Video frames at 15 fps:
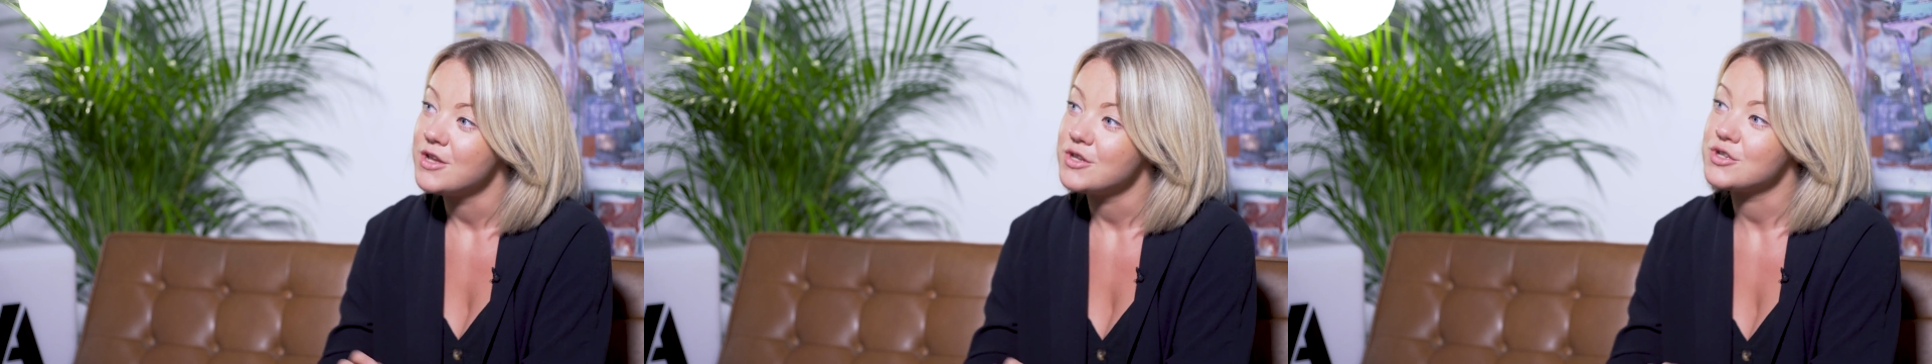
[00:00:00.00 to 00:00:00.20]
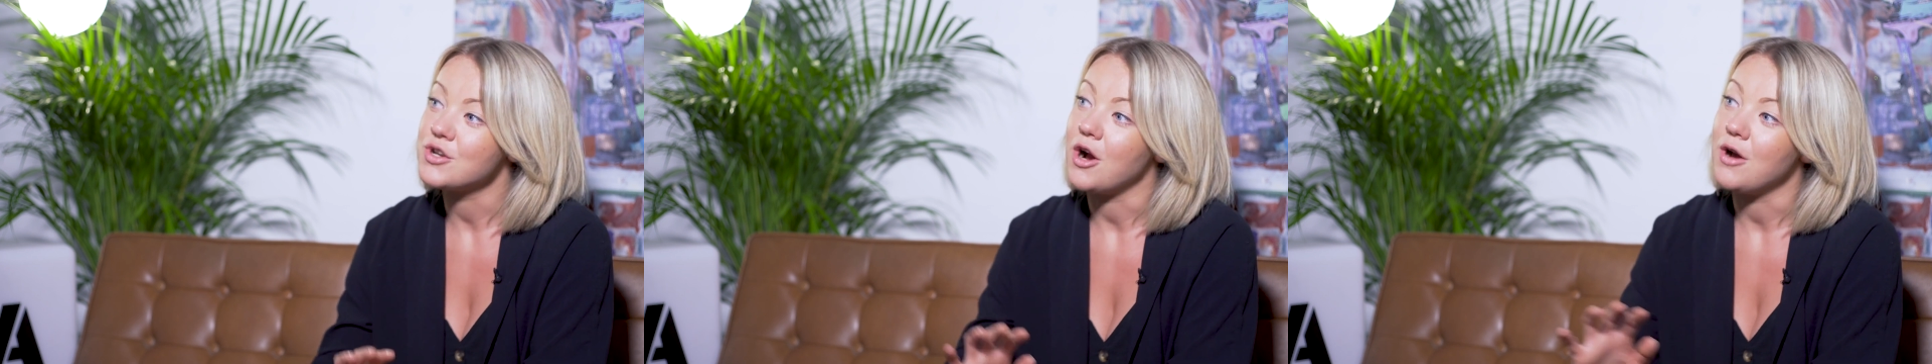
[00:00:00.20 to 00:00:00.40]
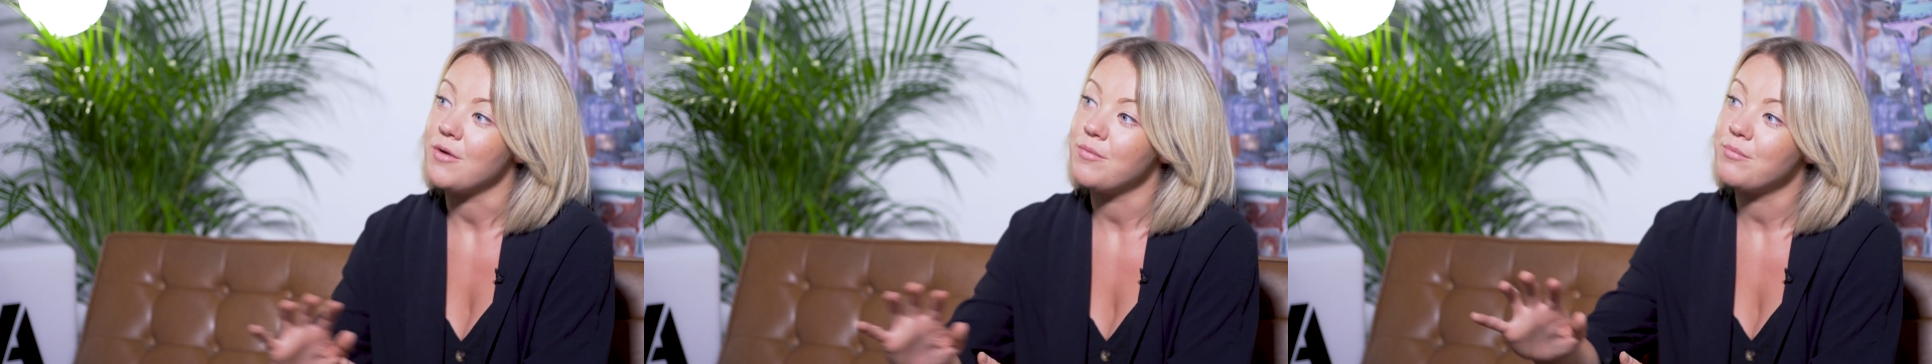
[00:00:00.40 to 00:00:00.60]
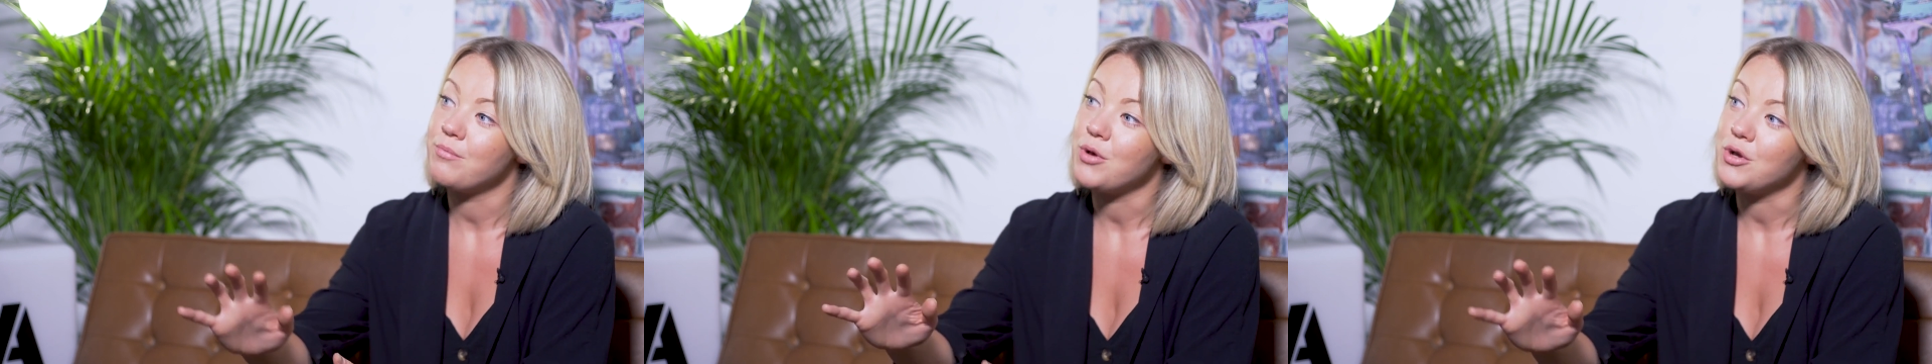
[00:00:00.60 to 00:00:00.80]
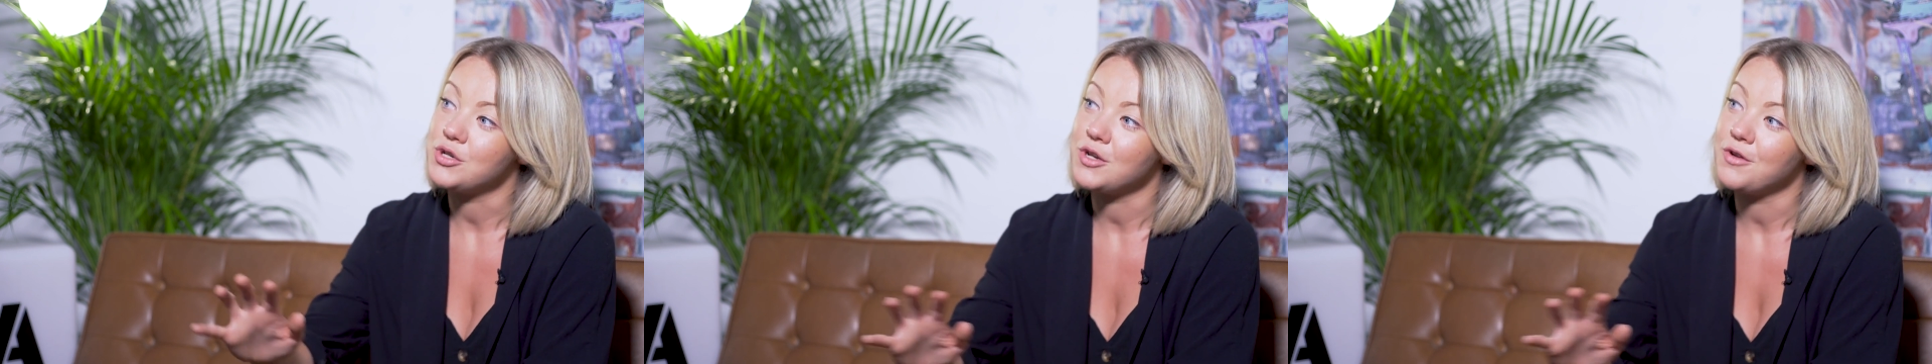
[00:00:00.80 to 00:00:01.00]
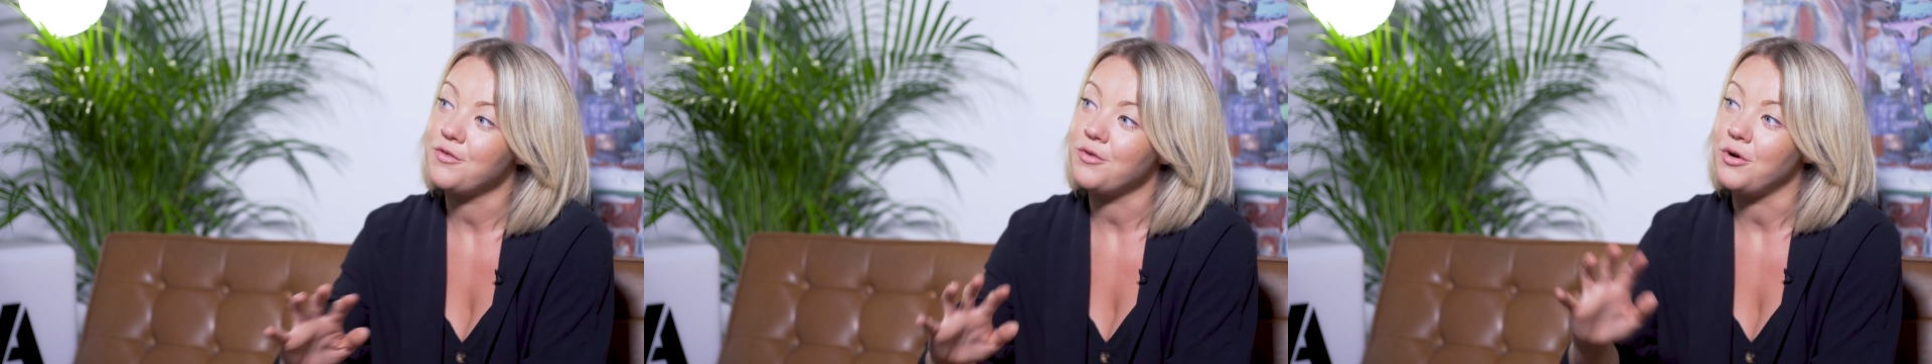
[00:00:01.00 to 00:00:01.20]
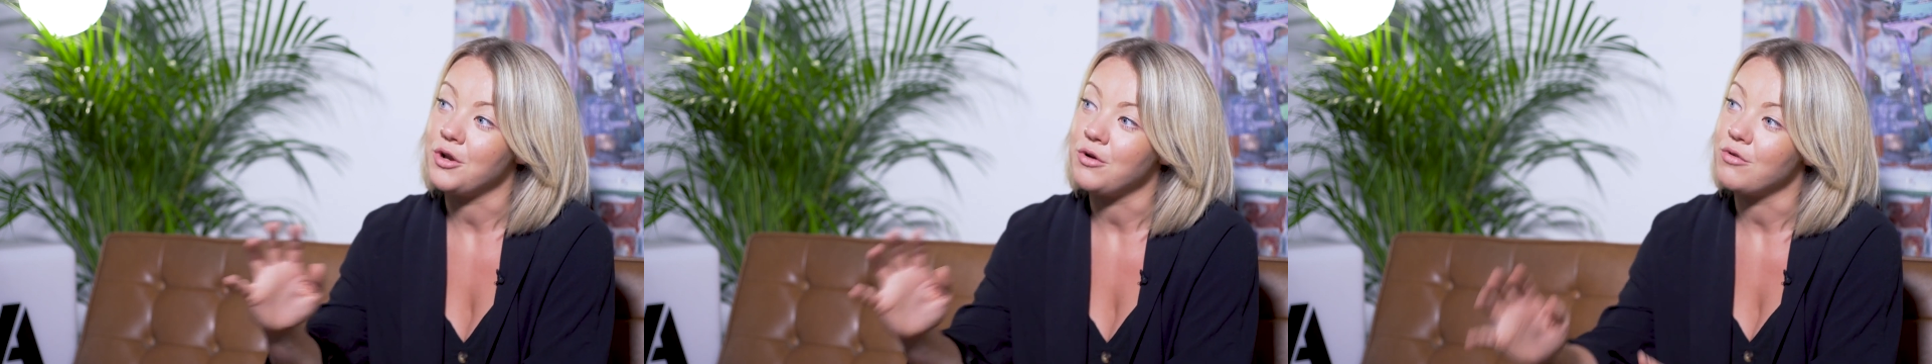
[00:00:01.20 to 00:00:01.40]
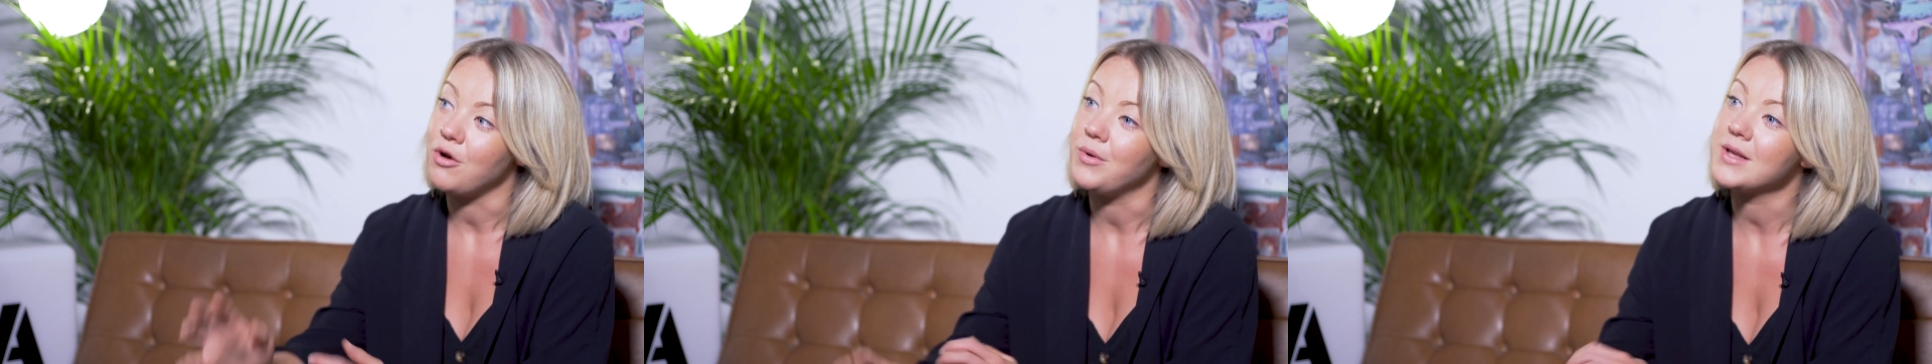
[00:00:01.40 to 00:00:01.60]
start pushing forward
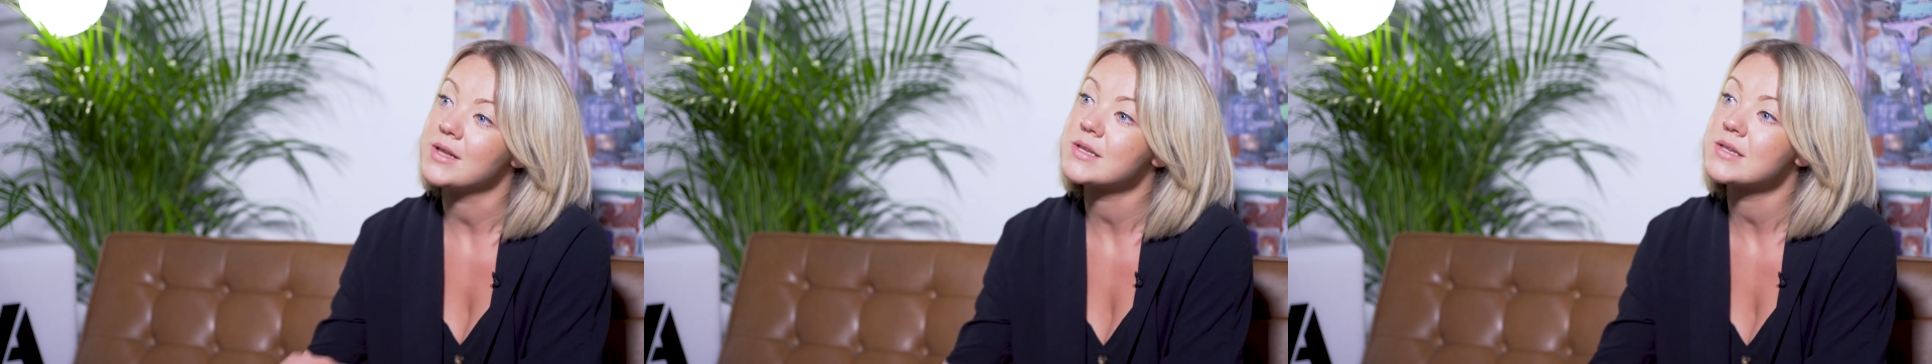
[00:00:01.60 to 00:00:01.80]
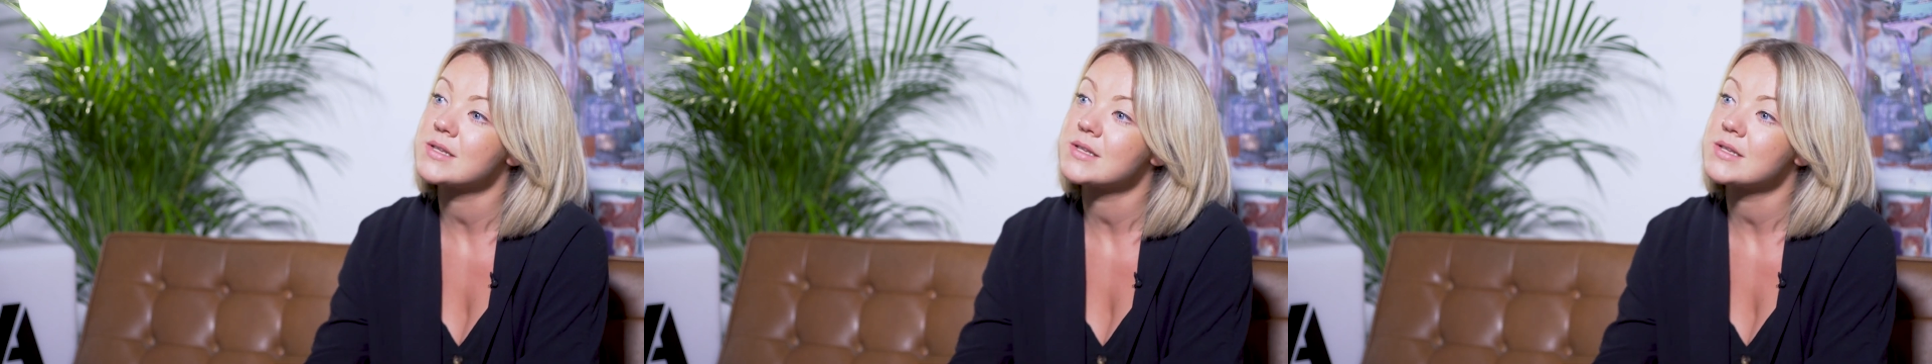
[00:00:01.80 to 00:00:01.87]
and growing